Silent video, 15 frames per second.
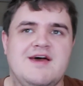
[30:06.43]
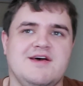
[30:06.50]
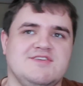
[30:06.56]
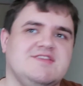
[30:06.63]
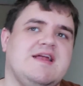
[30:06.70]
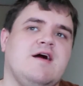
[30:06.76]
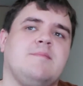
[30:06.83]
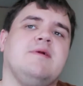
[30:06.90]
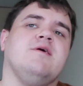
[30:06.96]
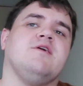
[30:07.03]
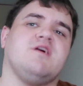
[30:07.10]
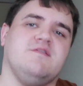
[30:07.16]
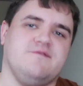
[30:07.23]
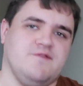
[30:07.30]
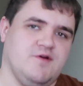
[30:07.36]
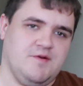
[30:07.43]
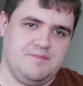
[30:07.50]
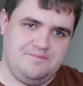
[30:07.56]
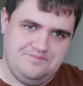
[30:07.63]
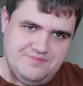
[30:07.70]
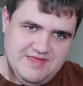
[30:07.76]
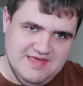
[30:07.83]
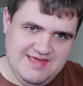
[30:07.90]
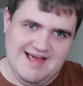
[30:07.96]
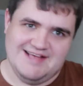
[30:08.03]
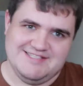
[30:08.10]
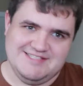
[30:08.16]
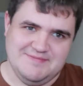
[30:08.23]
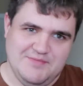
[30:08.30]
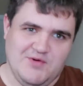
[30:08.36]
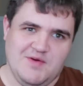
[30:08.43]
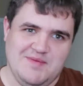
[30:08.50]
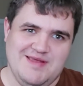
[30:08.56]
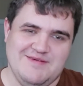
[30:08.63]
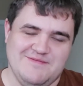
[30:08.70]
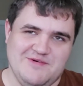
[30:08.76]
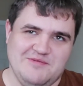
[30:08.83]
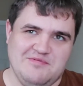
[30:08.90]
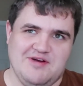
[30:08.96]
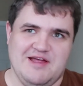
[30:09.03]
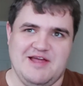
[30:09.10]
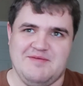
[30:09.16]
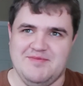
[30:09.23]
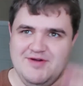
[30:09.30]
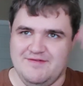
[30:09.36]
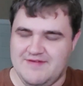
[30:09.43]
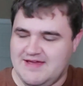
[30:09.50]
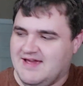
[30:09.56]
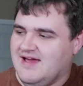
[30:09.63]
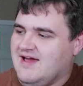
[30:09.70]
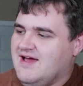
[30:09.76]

So now I'm here to confirm, yes, a more meaningful prank movie.